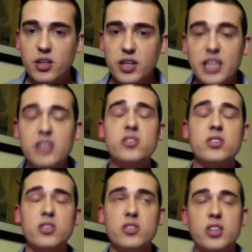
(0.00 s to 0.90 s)

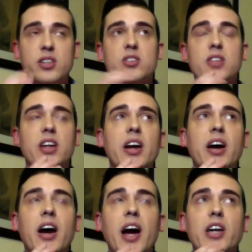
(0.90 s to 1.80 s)
instances that
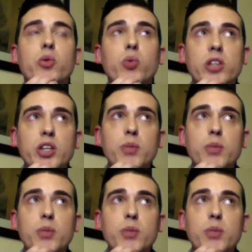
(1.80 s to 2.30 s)
I could really